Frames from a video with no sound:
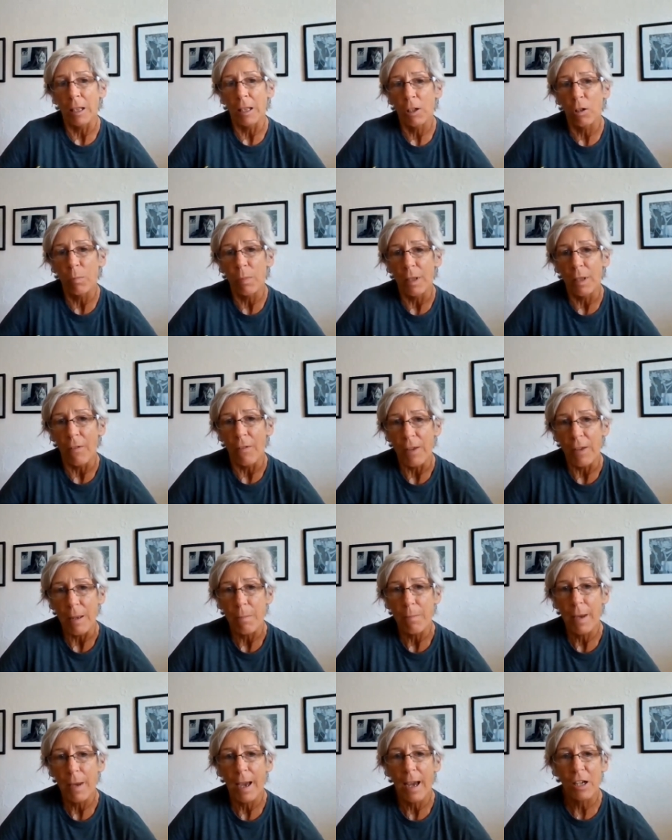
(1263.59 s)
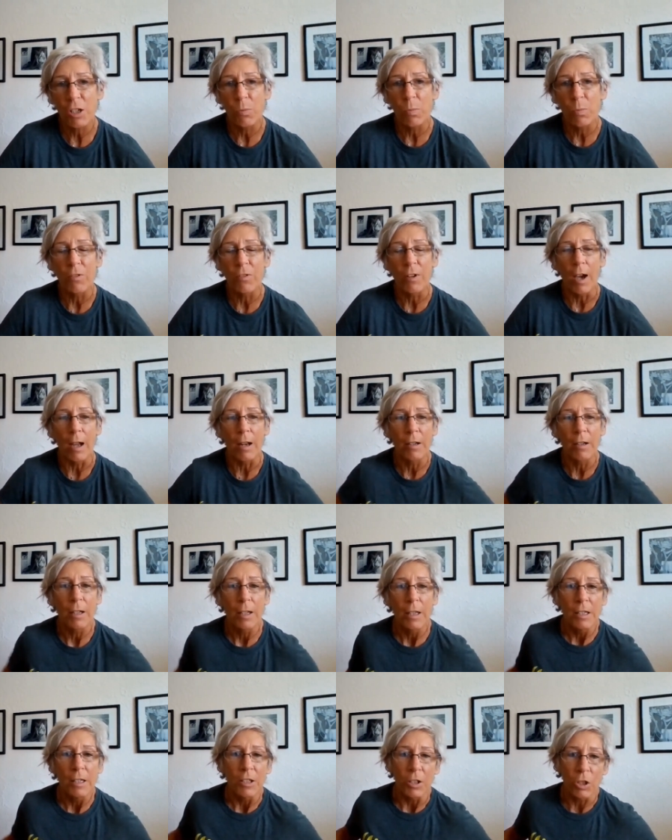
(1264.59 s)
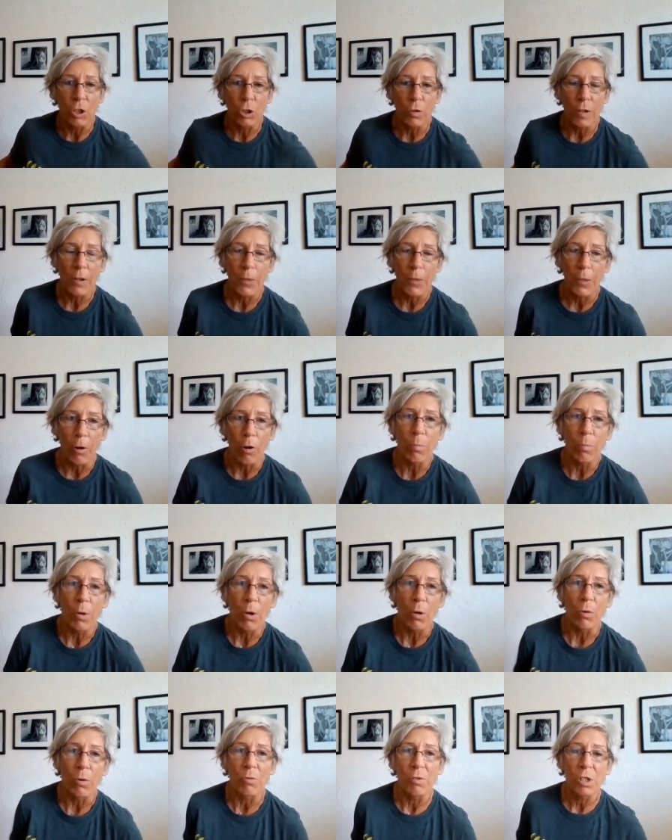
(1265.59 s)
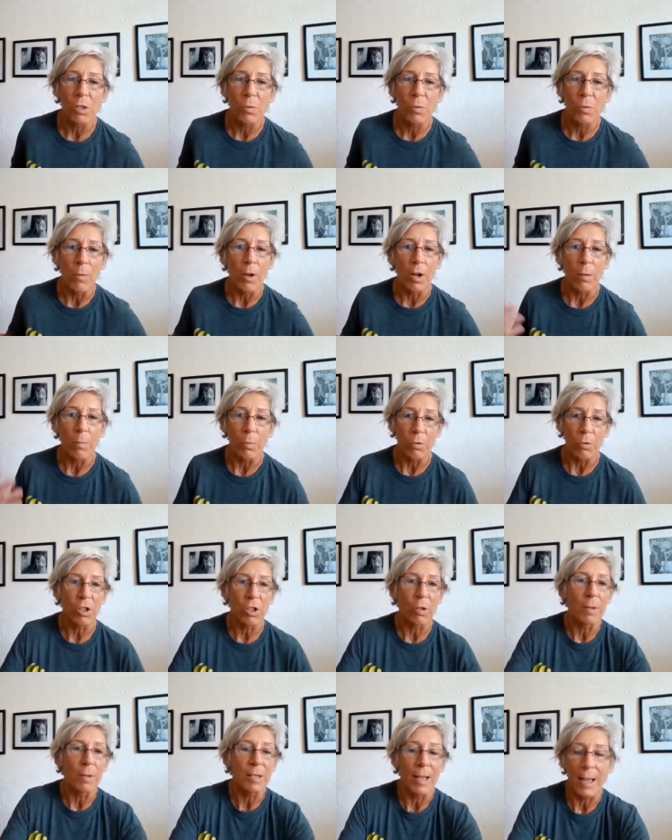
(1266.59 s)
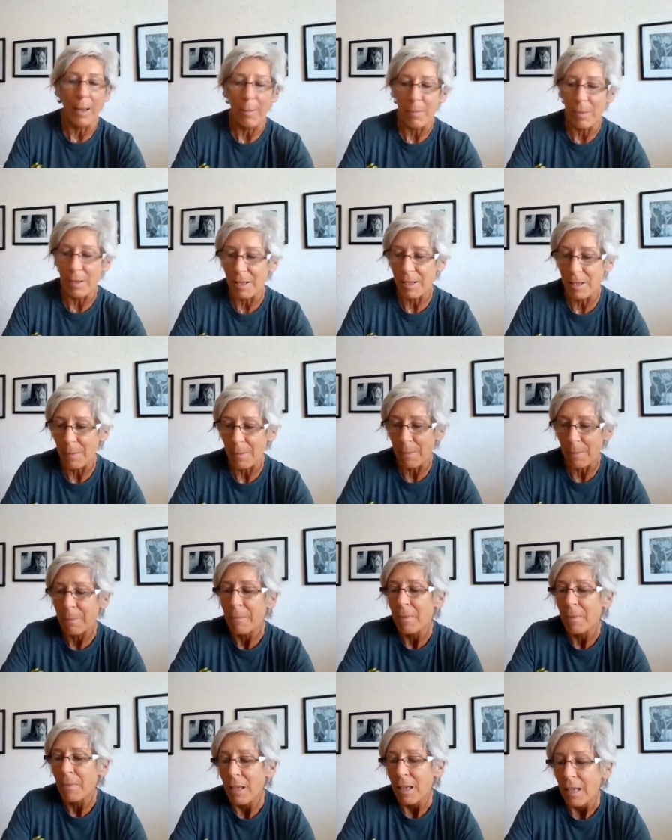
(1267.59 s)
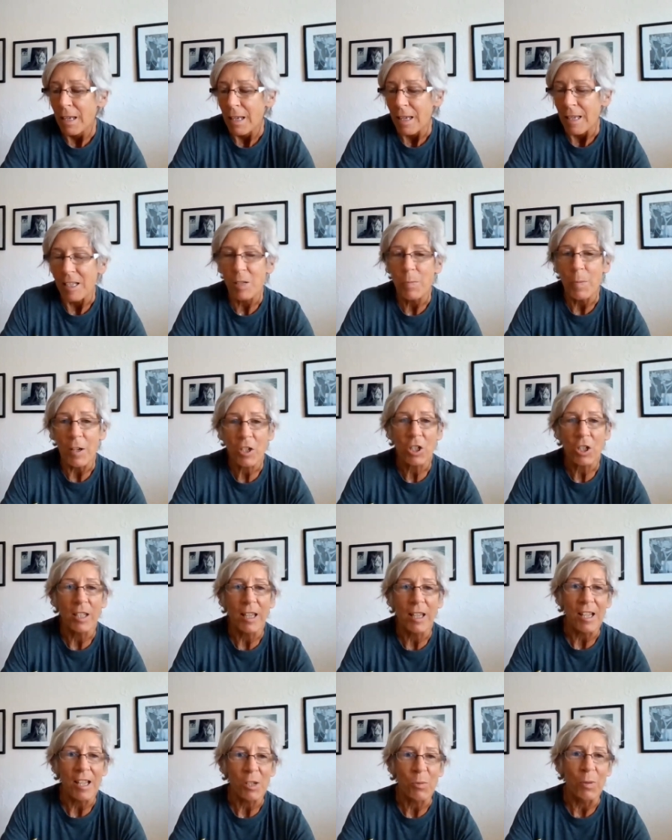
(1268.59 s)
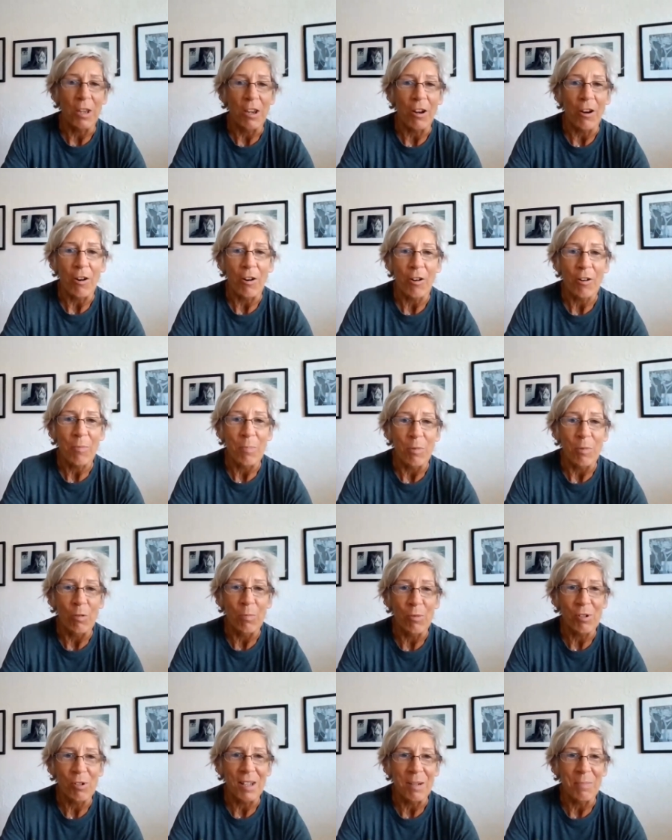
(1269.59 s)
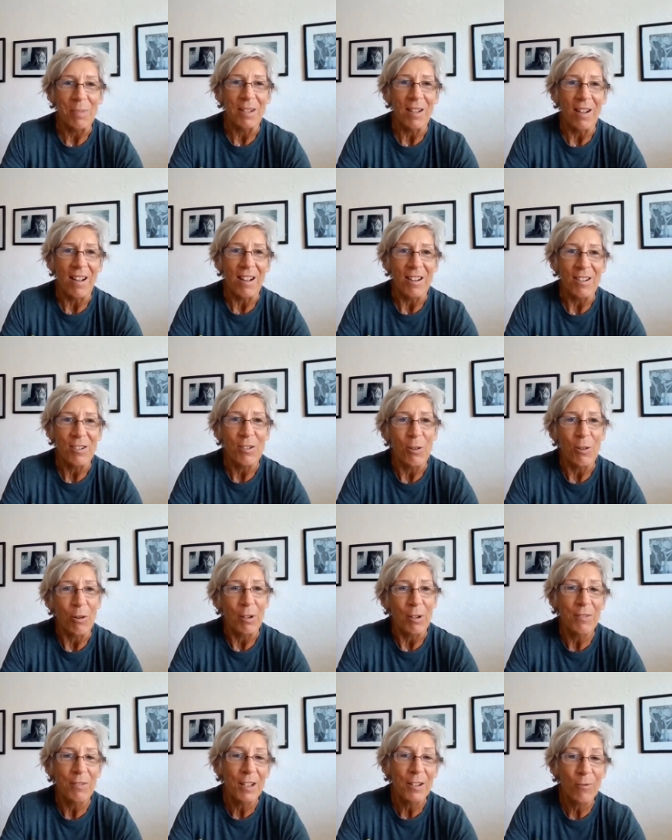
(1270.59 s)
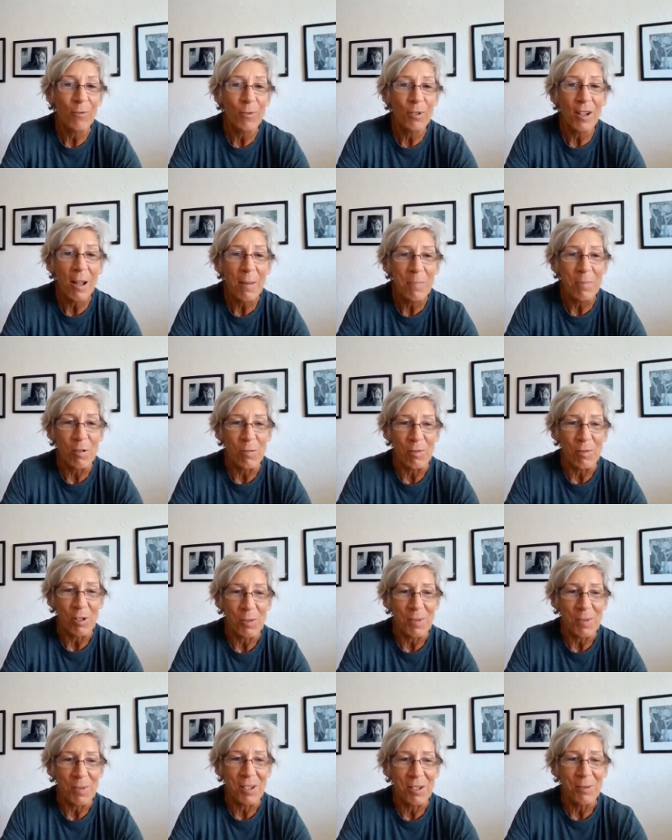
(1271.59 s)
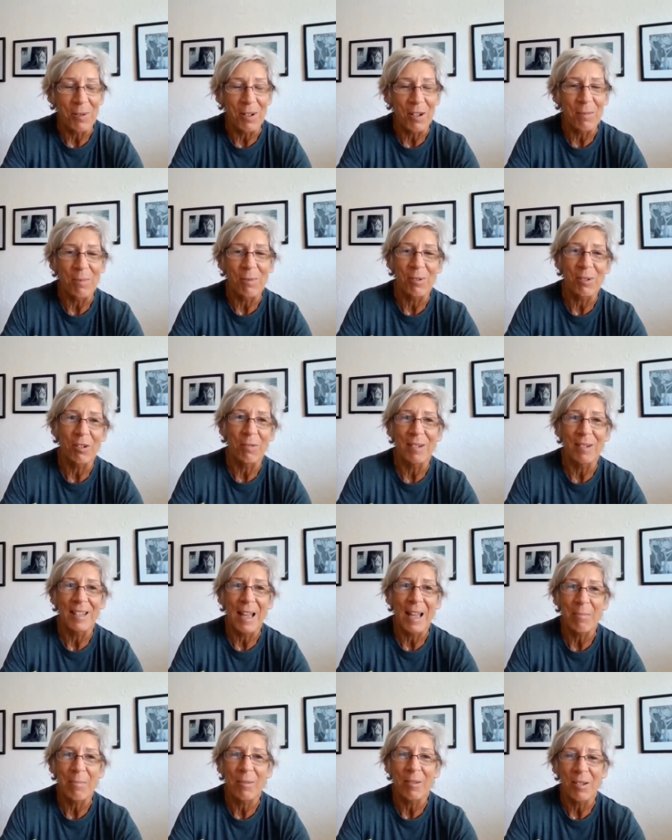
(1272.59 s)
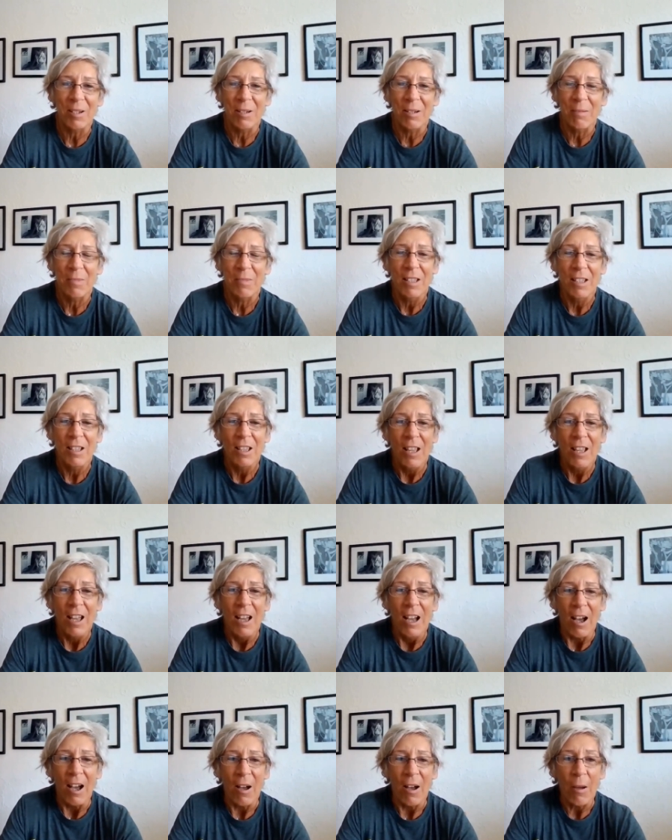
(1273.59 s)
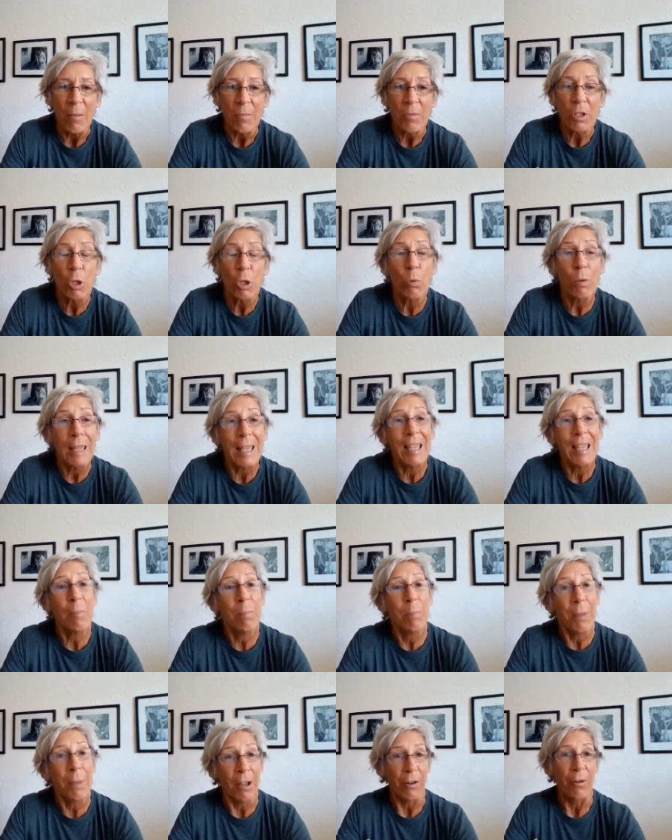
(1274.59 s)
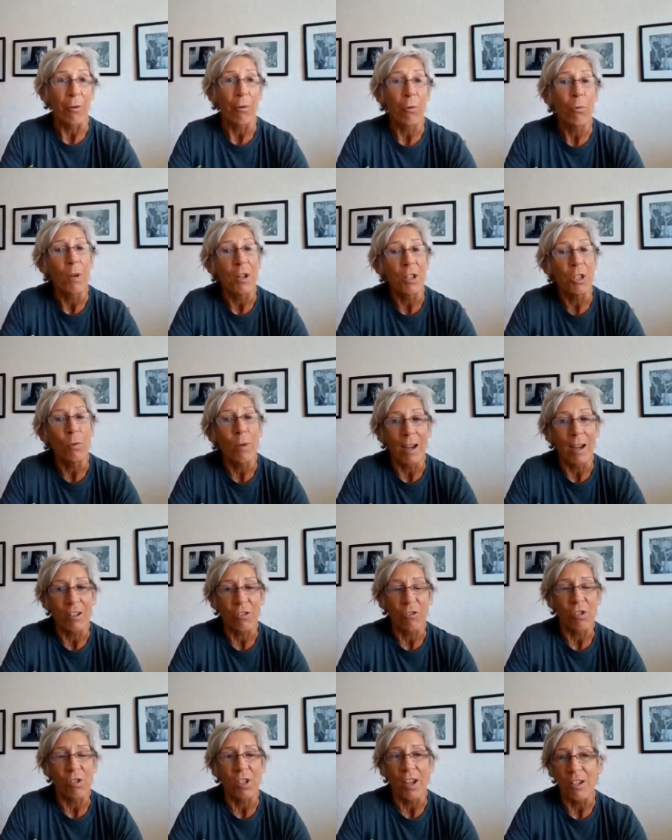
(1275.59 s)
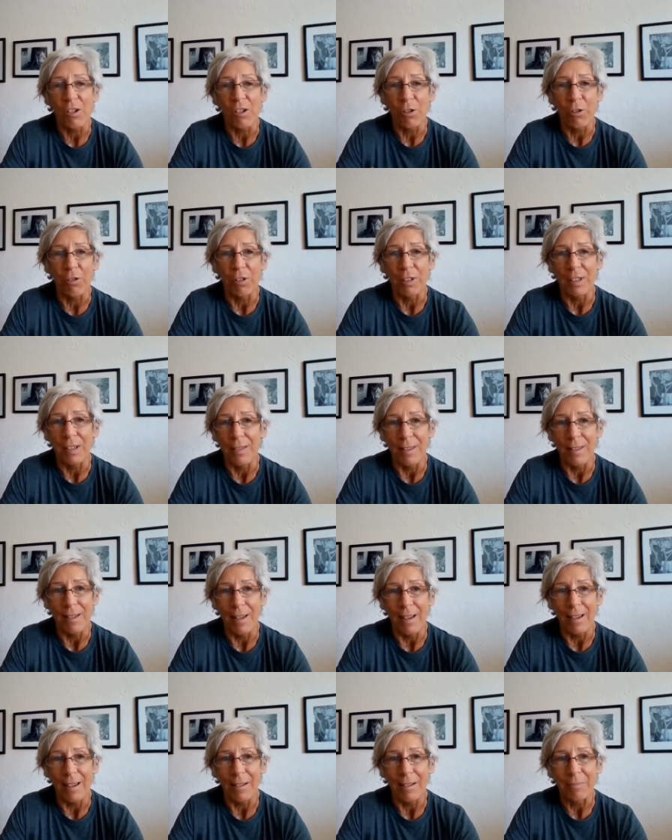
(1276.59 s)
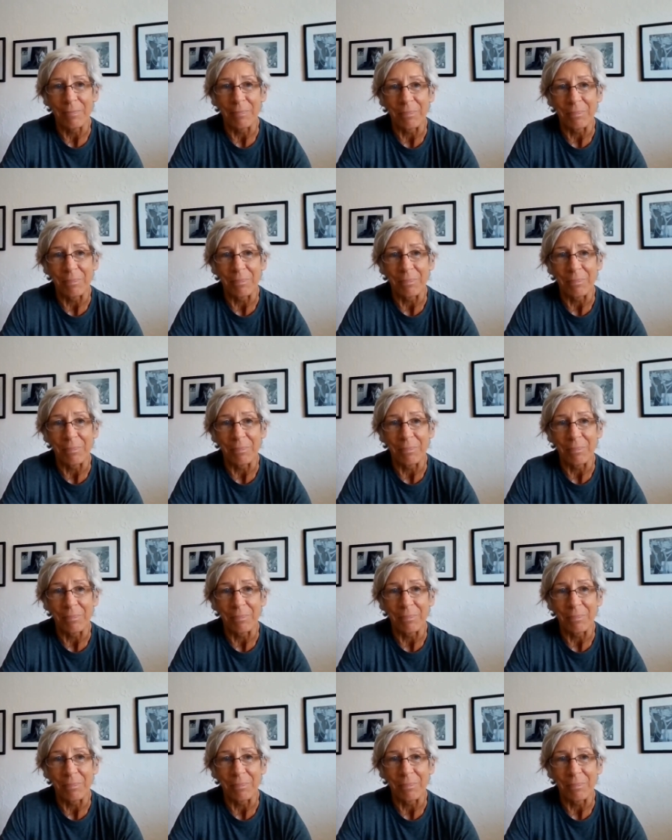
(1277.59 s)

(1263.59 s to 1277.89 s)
a little bit of impact. We've got to strengthen our bones. We want to boost our metabolism, especially as we are boomers and beyond, or even if we're not boomers, we still want to boost our metabolism. Um, you eat better when you exercise early in the day.